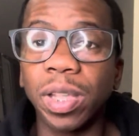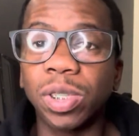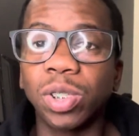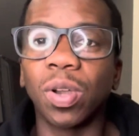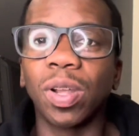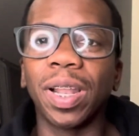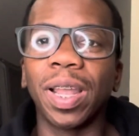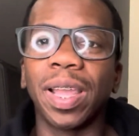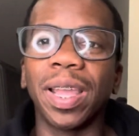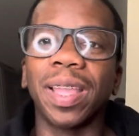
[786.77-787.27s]
So
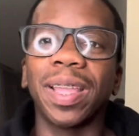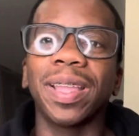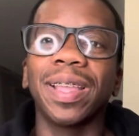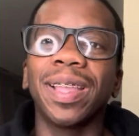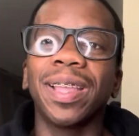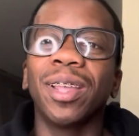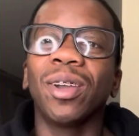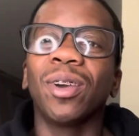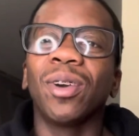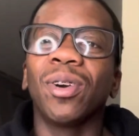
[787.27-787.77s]
I
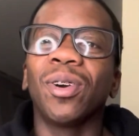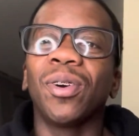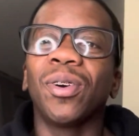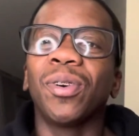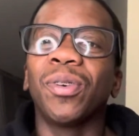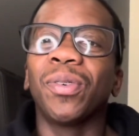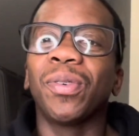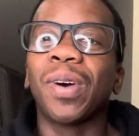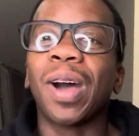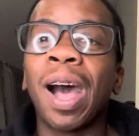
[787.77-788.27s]

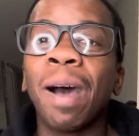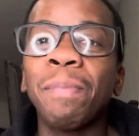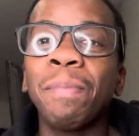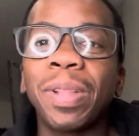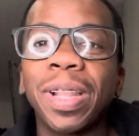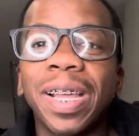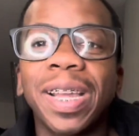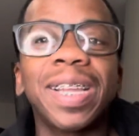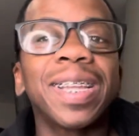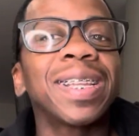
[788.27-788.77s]

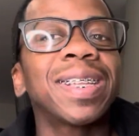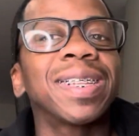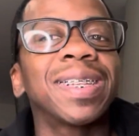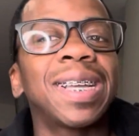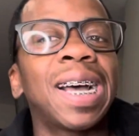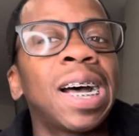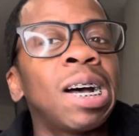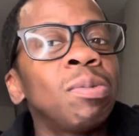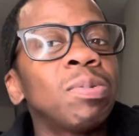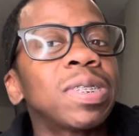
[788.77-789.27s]

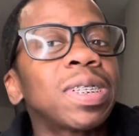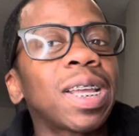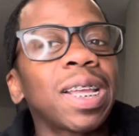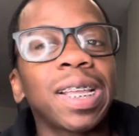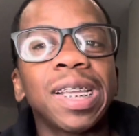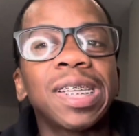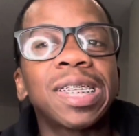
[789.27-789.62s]
was like,